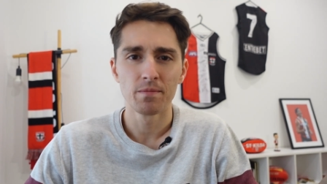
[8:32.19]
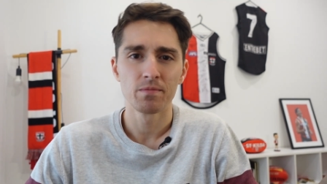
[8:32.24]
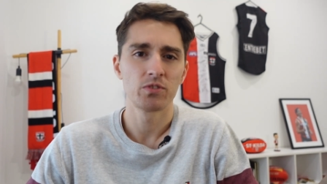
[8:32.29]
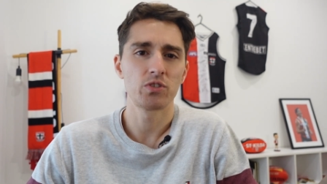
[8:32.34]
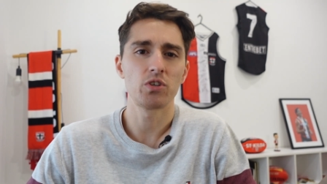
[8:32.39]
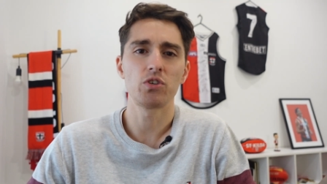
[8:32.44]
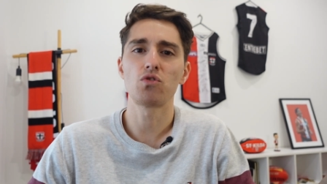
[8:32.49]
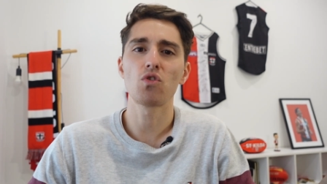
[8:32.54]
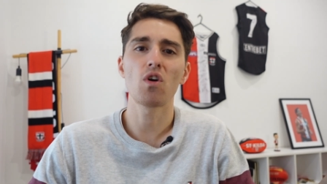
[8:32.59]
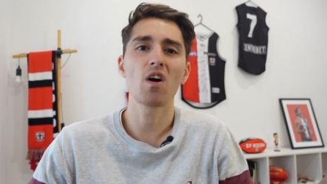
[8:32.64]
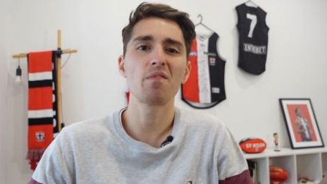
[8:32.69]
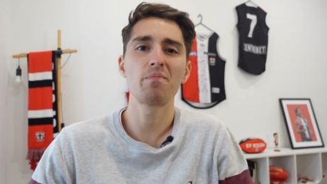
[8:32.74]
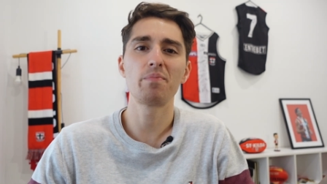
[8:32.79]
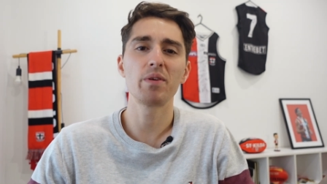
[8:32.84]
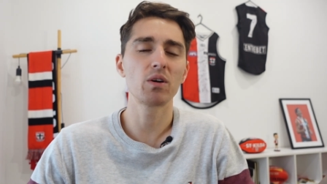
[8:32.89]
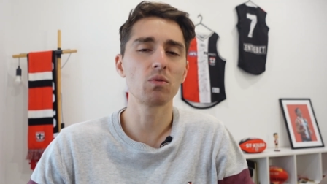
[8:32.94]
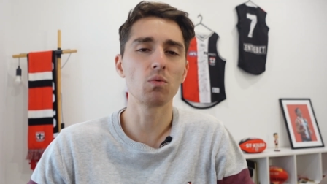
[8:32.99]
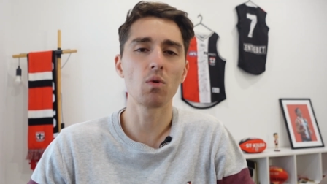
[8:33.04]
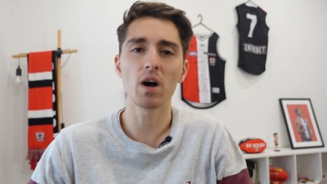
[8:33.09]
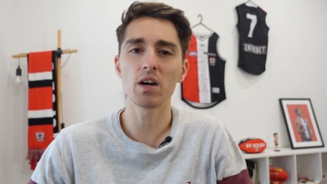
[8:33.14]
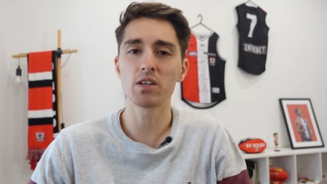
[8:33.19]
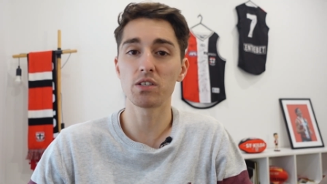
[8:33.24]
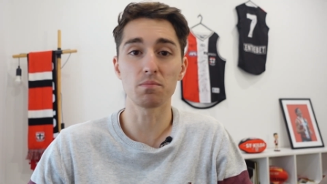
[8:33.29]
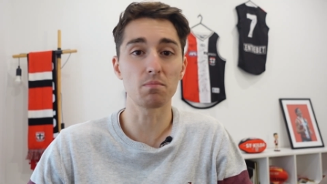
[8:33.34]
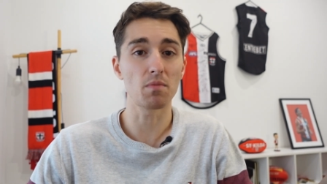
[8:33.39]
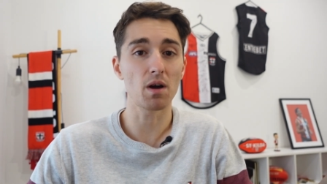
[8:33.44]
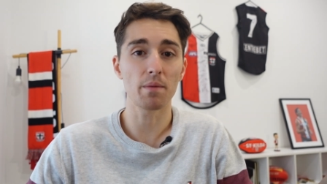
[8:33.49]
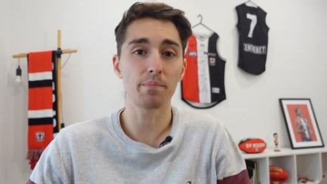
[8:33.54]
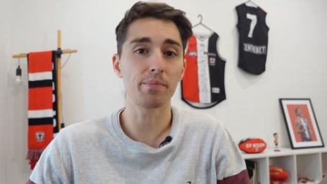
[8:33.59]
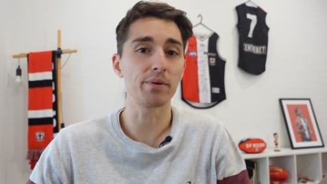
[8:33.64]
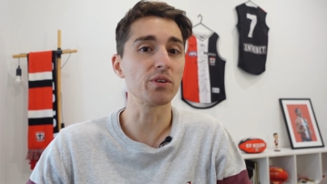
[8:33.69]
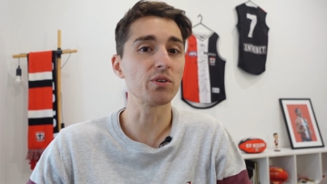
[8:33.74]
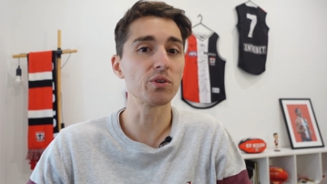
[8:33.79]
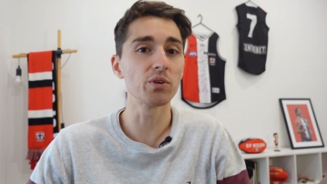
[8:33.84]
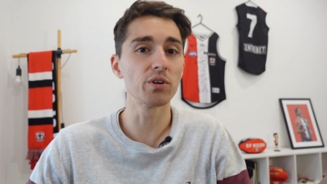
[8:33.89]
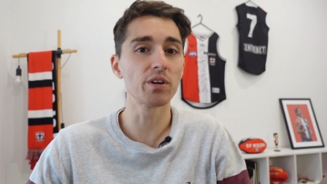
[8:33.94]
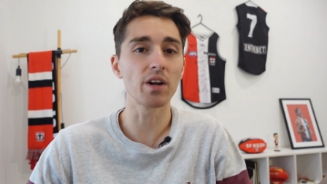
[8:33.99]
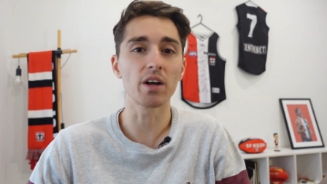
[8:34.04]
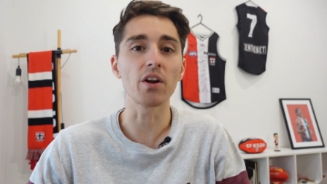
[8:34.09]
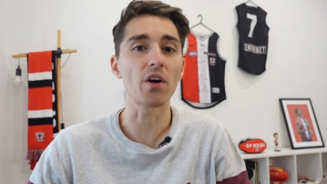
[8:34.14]
So draft pick wise, it might be
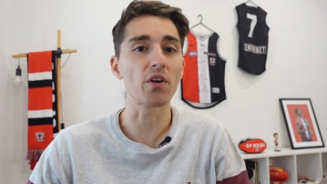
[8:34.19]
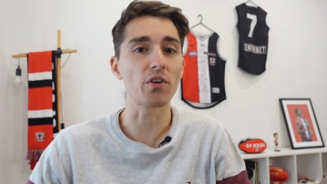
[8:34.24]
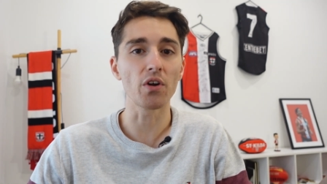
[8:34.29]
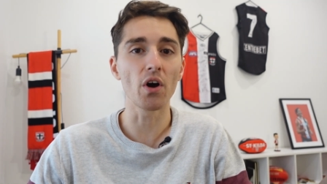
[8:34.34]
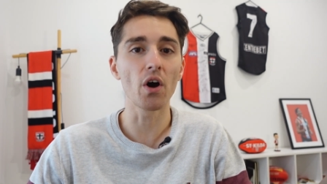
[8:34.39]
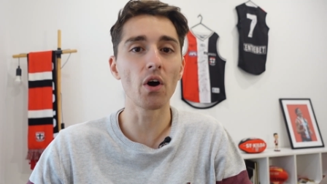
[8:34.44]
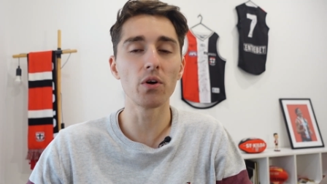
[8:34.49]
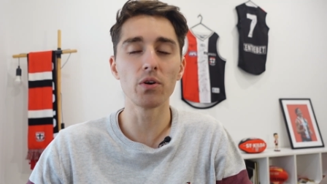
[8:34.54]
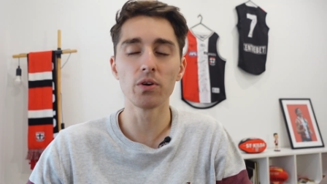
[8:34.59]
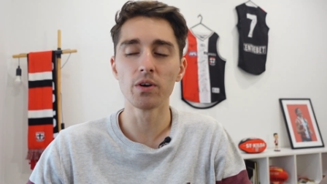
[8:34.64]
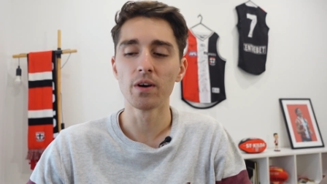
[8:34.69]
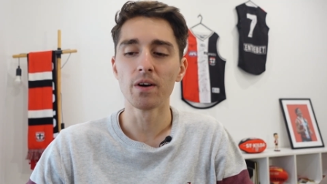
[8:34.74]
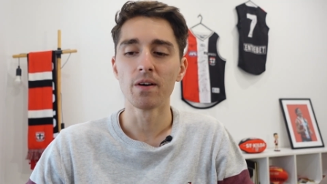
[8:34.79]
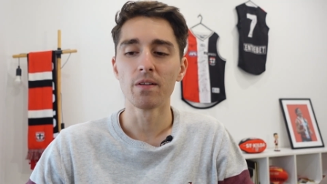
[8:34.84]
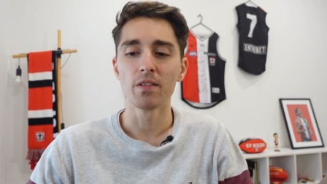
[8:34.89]
good. I don't know.